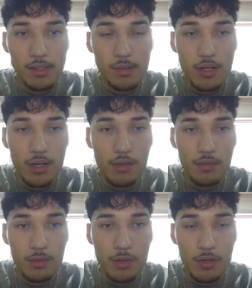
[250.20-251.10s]
we had our
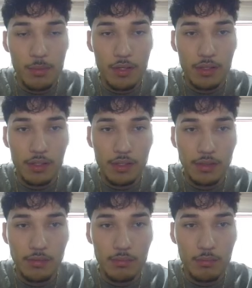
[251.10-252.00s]
unfilled 30-minute here,
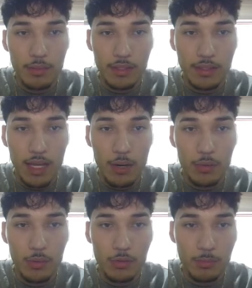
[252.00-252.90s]
but this
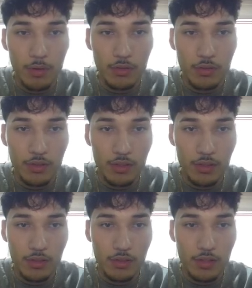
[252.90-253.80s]
hourly was sponsoring
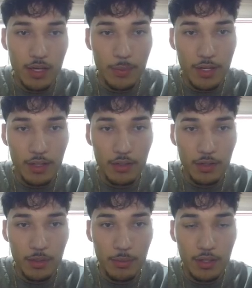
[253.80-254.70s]
this, and we had a
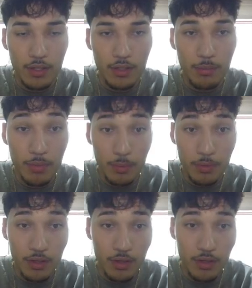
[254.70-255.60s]
30-minute
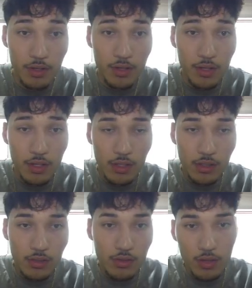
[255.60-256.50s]
BPR.
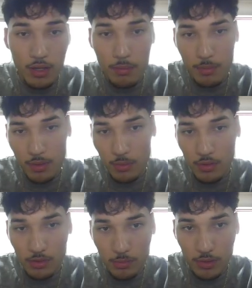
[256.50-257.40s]
So okay, maybe I want to
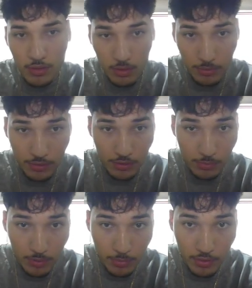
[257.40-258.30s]
see price come into this
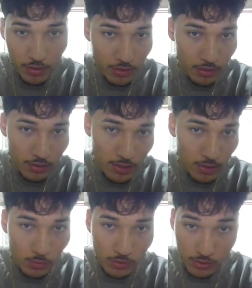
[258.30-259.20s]
BPR,
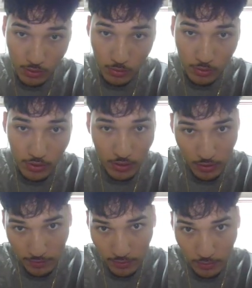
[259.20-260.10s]
which is OT
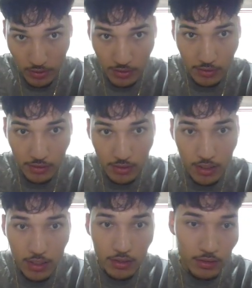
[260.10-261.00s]
of the range,
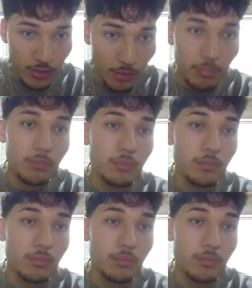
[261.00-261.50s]
and then dump.